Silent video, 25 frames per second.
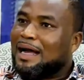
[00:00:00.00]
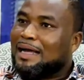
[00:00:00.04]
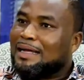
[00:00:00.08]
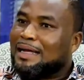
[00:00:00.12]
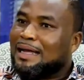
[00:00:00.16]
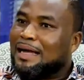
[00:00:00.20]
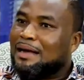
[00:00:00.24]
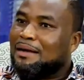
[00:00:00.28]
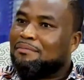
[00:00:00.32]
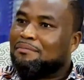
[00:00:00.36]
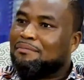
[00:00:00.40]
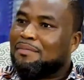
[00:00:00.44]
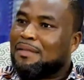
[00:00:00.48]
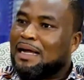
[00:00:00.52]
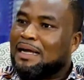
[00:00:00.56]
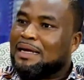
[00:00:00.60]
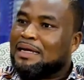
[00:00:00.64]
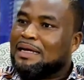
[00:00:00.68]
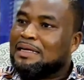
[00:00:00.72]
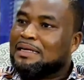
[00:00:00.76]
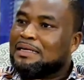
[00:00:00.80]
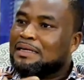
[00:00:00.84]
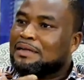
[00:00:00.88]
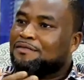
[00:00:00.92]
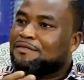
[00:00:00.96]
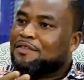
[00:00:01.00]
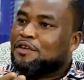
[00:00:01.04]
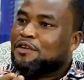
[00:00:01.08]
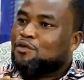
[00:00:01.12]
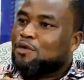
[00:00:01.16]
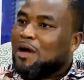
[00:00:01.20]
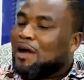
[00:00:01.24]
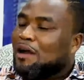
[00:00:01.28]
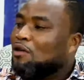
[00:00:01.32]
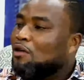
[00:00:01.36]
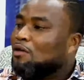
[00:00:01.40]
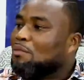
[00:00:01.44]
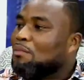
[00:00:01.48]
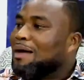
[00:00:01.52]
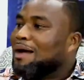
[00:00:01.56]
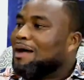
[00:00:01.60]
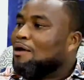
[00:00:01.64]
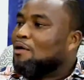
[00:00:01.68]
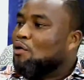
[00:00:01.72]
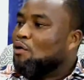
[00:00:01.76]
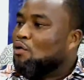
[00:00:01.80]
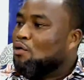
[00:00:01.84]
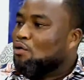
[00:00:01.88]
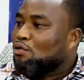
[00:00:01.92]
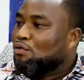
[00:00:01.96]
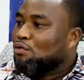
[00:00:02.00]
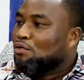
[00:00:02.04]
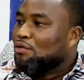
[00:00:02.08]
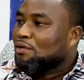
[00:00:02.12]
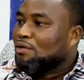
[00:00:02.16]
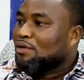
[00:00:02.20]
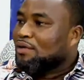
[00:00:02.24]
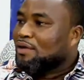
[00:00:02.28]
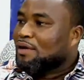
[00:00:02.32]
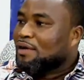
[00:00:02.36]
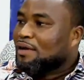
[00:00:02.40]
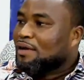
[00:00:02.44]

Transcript: I am an individual on my own.